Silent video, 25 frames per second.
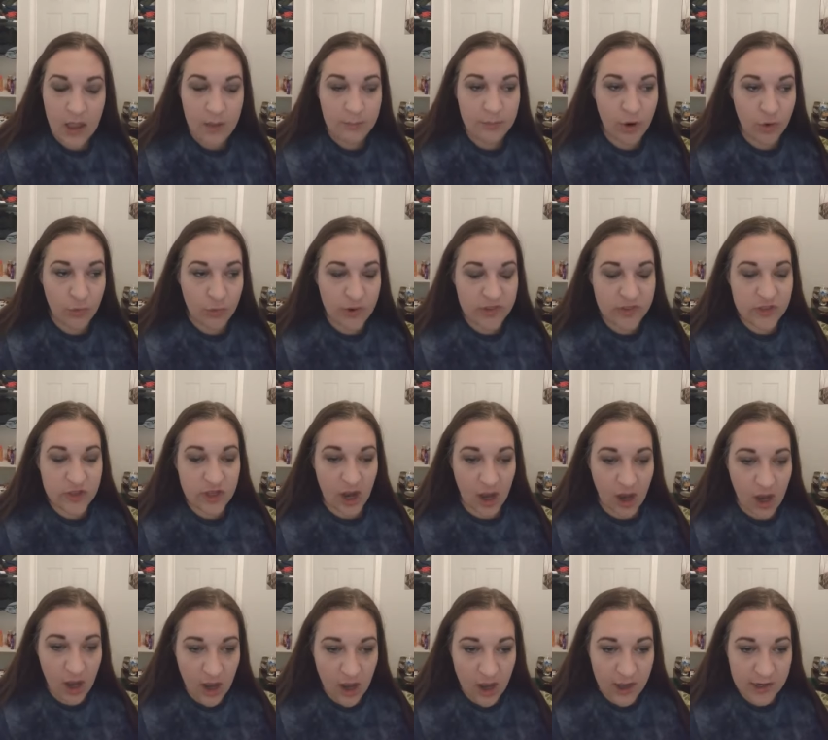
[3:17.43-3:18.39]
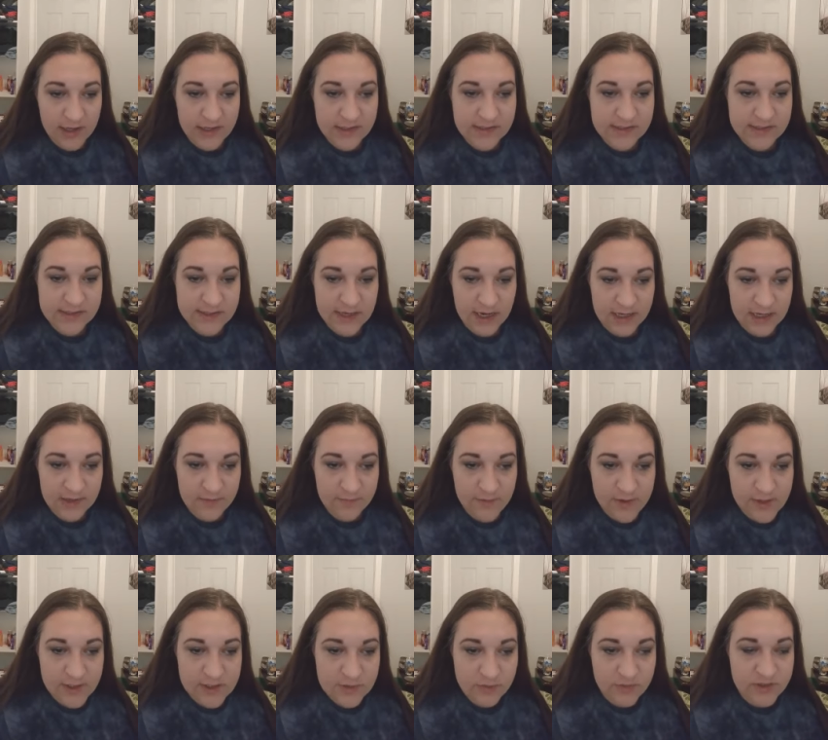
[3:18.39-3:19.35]
but with god inside of
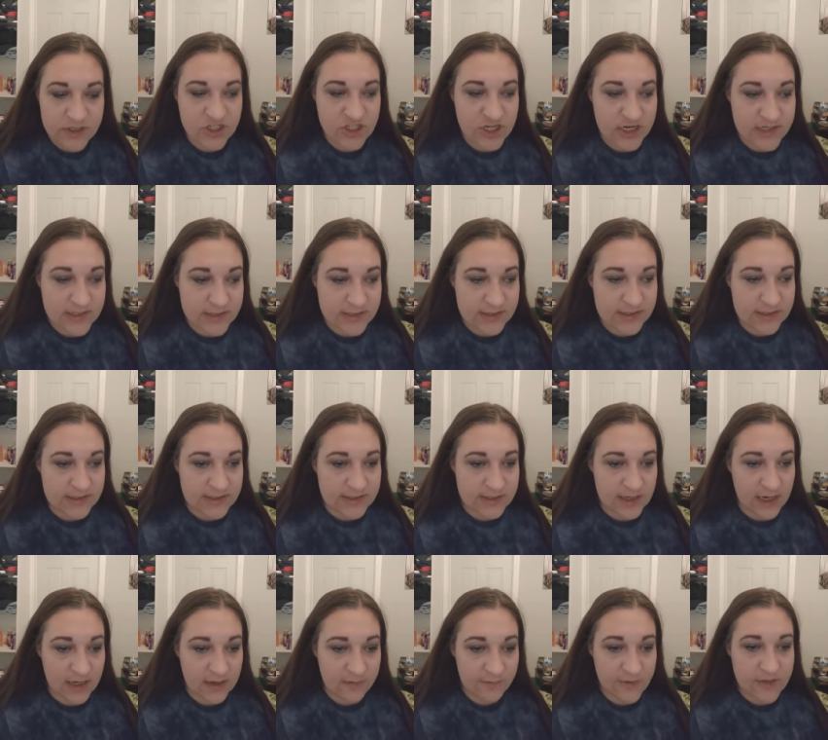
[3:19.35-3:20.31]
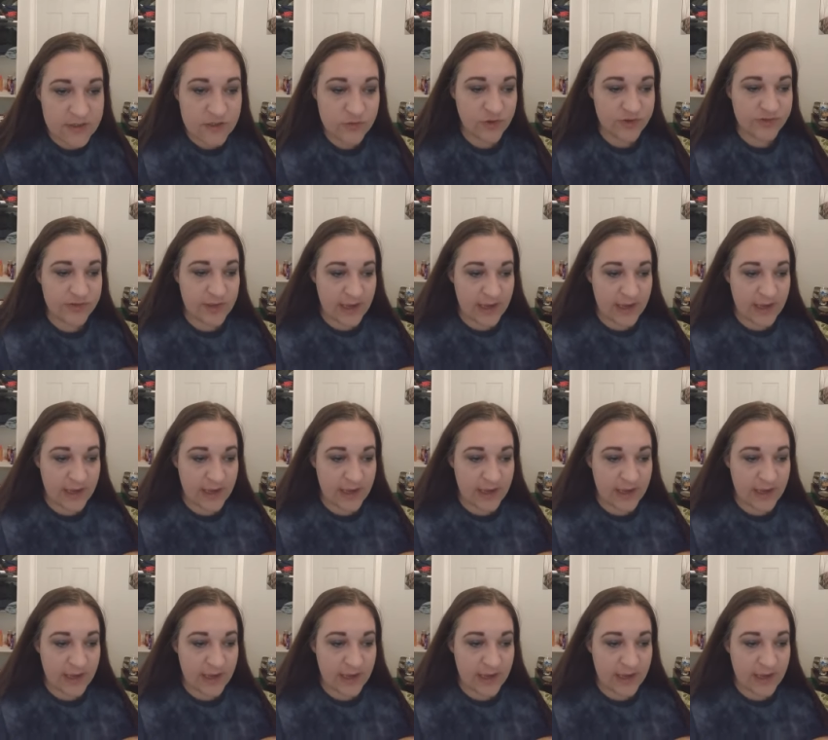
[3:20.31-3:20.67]
us with jesus inside of us with